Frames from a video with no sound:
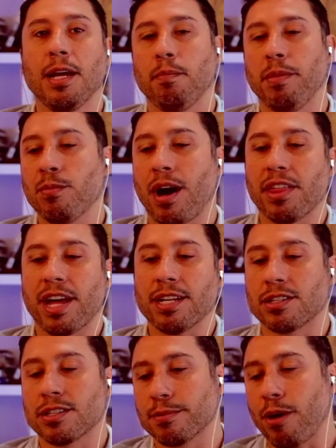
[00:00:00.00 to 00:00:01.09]
Meanwhile, that
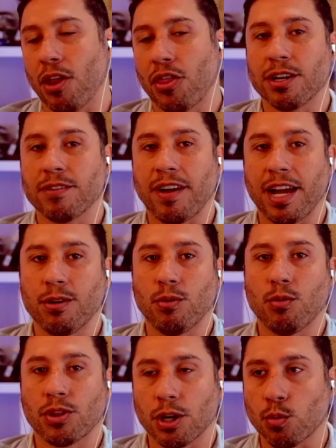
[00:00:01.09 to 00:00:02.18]
small
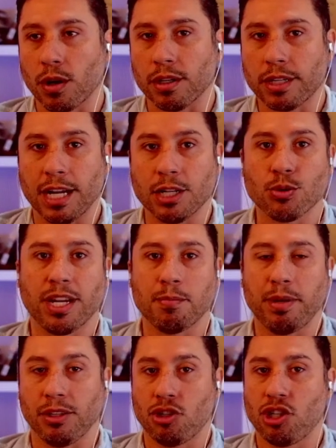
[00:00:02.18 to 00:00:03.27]
third world country can
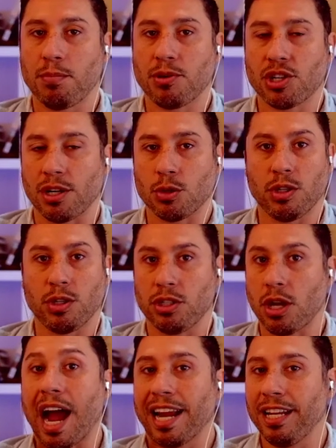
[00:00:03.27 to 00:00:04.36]
build cheap shirts, which is
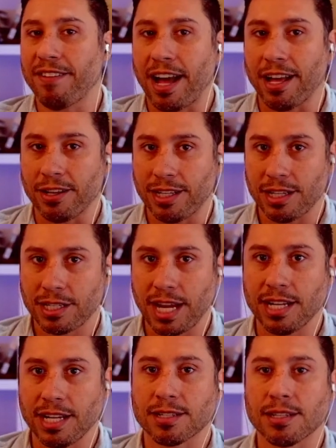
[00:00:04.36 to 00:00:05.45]
highly valued in the
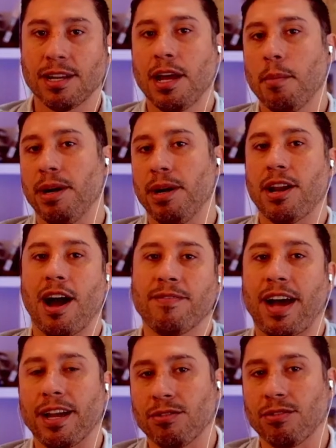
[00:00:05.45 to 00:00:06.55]
States, but not
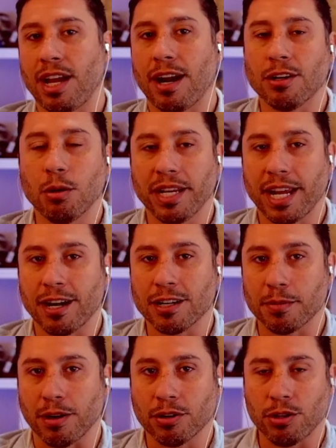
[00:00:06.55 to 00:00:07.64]
valued there. Nobody cares
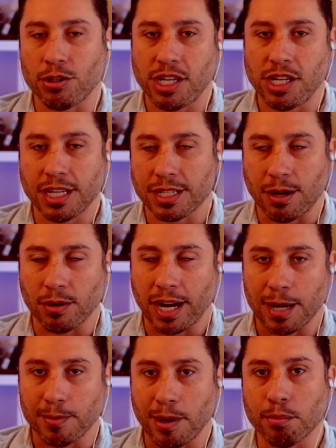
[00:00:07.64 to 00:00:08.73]
about Gucci because they don't
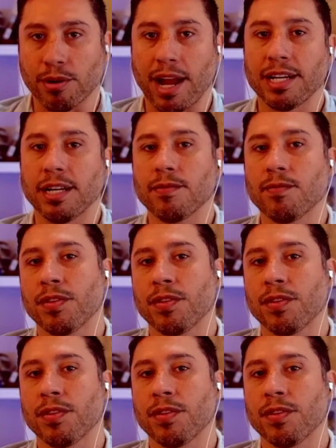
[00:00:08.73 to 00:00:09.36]
care about branding.